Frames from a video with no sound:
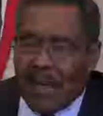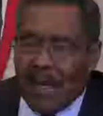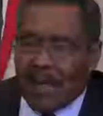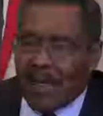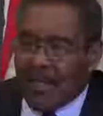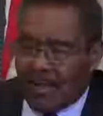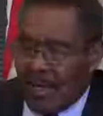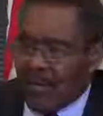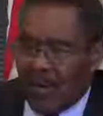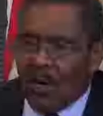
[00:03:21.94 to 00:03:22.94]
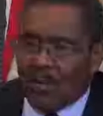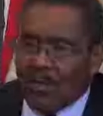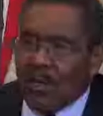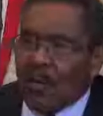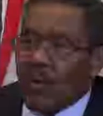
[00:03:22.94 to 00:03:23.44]
And he said, well,
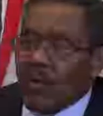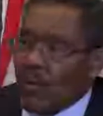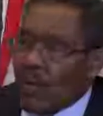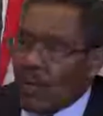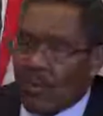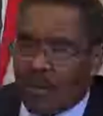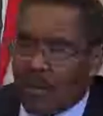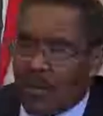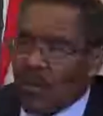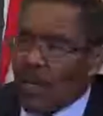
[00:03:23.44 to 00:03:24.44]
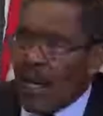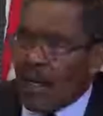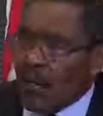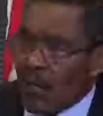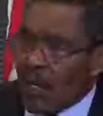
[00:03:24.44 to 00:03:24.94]
we'll do it at
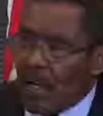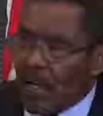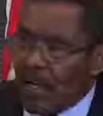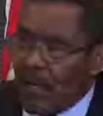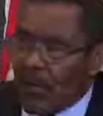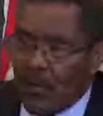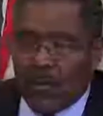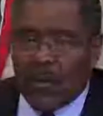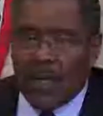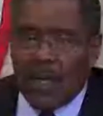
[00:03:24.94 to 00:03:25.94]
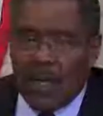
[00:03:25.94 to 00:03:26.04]
2:00 or 1:00 in the afternoon.